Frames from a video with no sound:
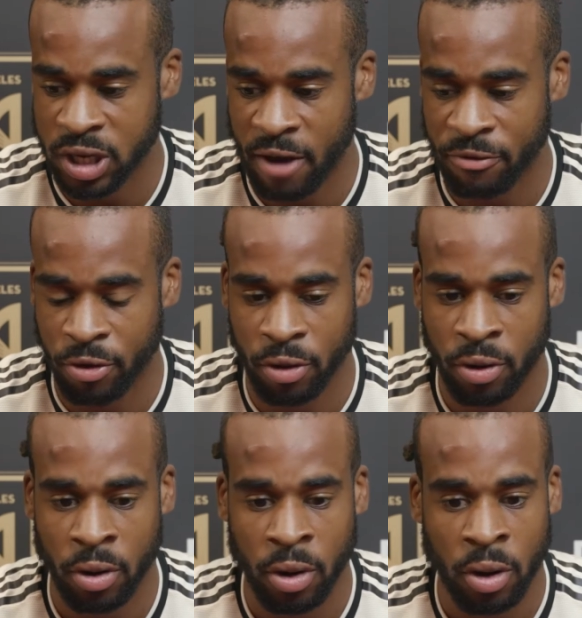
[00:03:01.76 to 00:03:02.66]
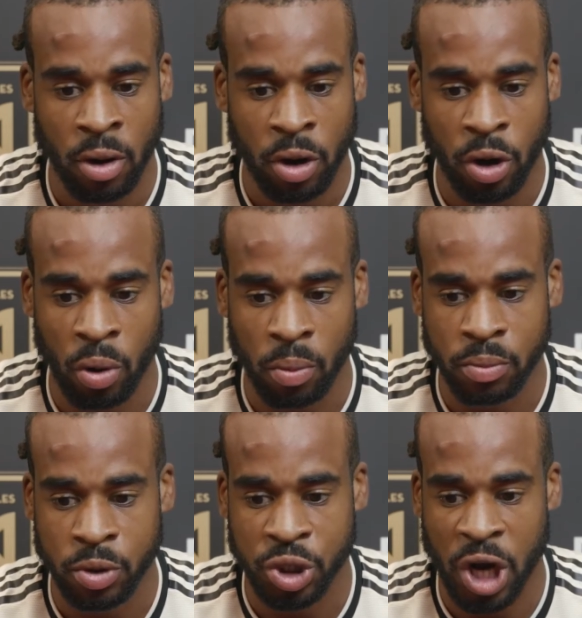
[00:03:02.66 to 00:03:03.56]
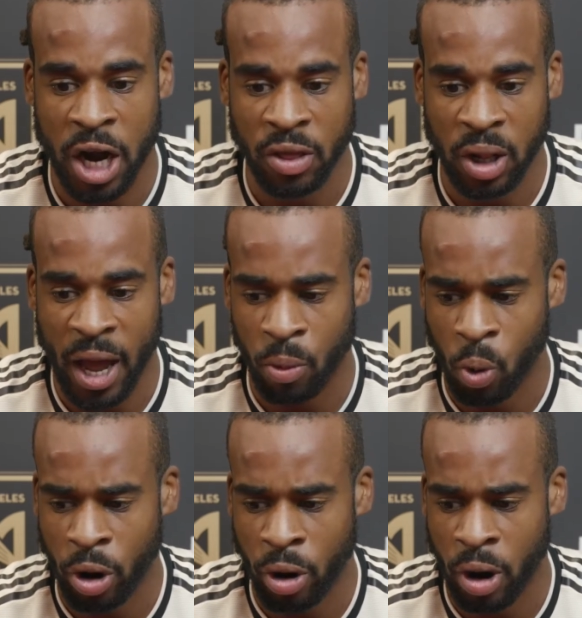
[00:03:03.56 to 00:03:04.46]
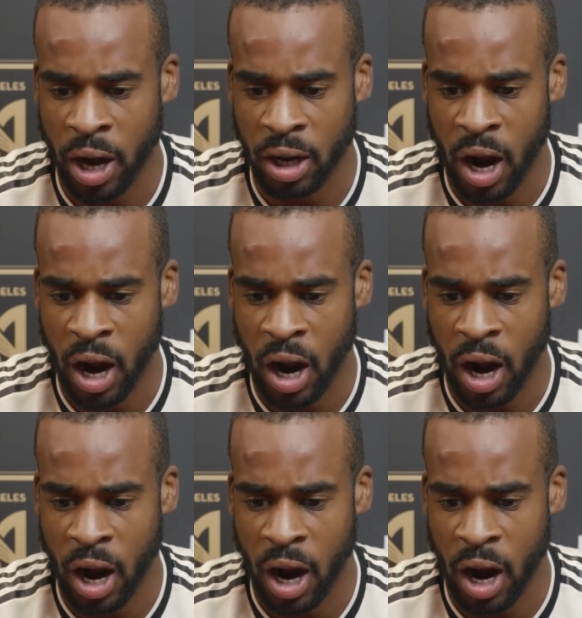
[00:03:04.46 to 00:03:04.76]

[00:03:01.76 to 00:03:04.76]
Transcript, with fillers: staff for, you know, shining the light where